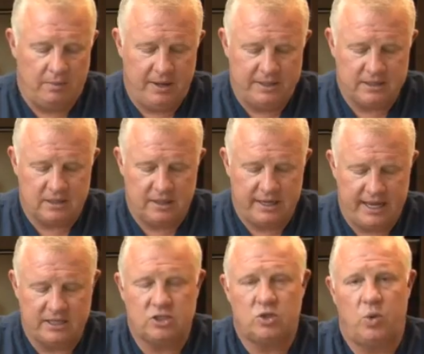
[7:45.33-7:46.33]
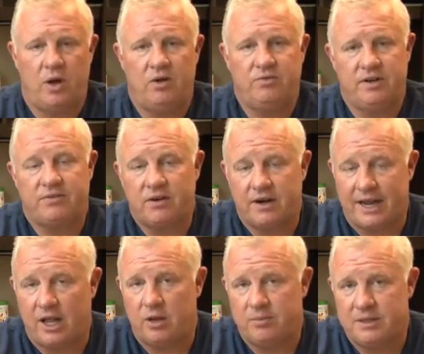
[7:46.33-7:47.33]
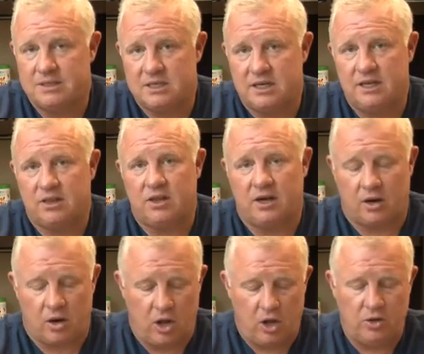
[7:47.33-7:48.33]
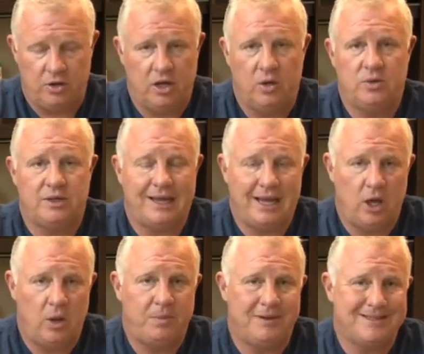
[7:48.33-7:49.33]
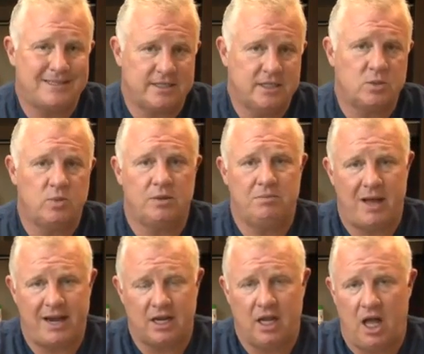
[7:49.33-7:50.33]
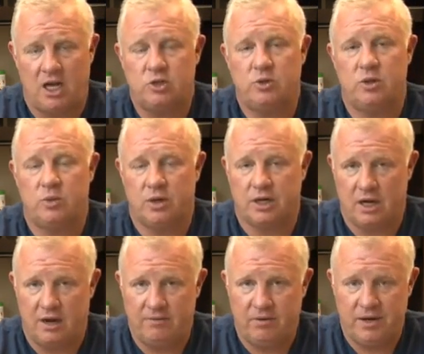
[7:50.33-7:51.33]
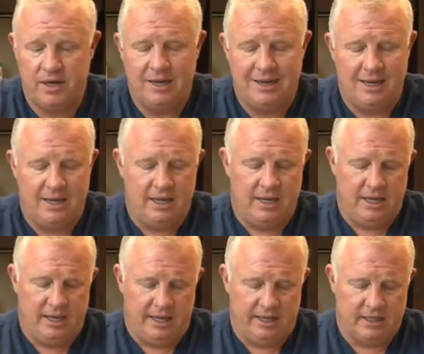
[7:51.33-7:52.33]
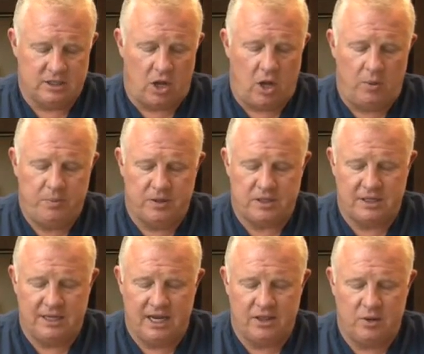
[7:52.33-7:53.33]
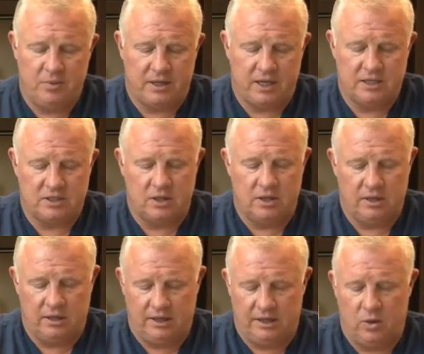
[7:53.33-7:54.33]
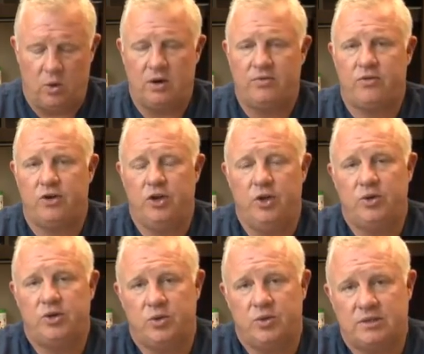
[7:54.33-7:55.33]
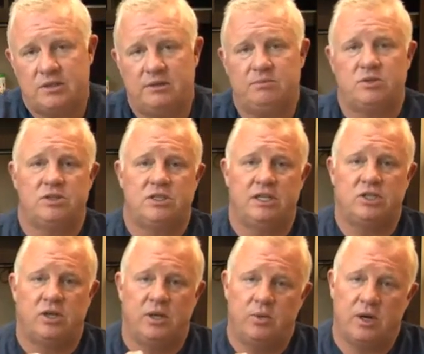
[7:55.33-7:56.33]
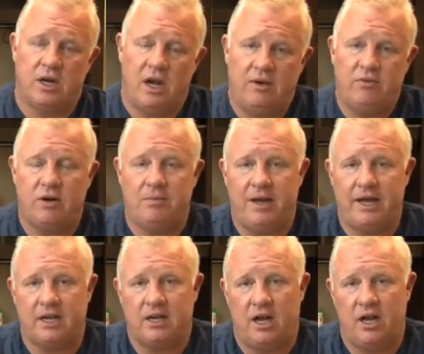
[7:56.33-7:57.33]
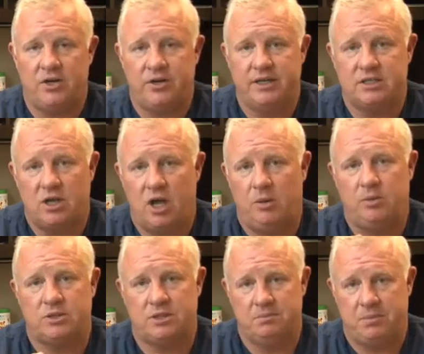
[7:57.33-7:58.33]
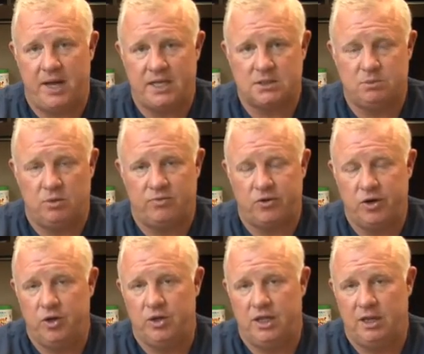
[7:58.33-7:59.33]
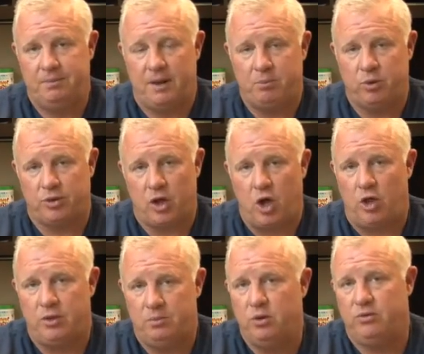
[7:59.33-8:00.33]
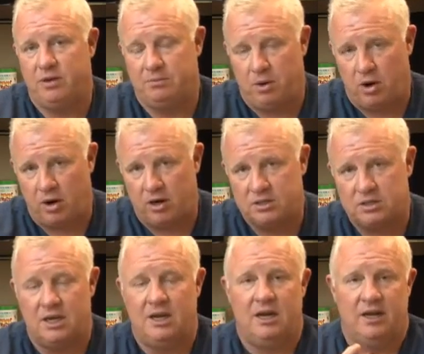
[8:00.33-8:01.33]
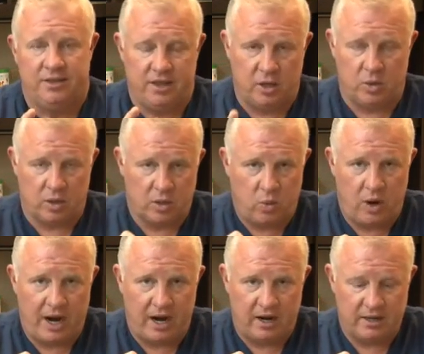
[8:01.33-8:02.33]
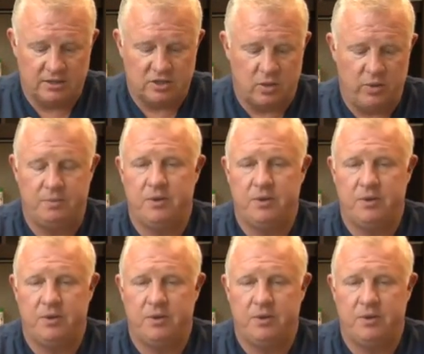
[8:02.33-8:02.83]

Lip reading: basically has 12 different elements in it that are all known to help and assist with mitochondrial recovery. It is all put together because in order for you to essentially recover a mitochondria, it's almost impossible for you to keep up with all the moving parts that are required, and so we